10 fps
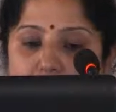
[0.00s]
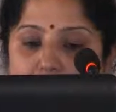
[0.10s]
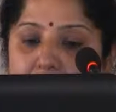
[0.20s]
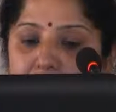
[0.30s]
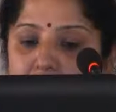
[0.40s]

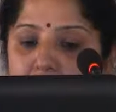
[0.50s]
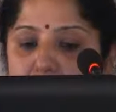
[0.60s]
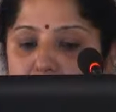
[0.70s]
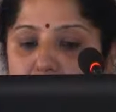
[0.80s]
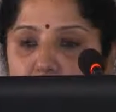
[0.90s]
malignant
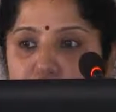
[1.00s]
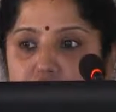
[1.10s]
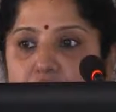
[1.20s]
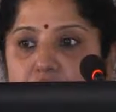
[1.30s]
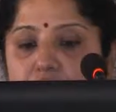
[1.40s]

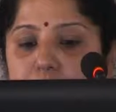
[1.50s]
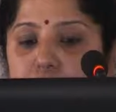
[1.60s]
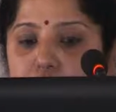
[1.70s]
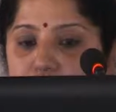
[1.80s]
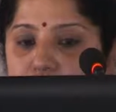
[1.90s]
conversion, and then
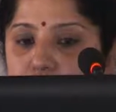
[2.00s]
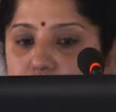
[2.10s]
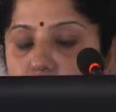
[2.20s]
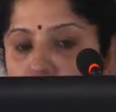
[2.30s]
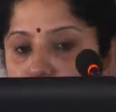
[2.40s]
progression.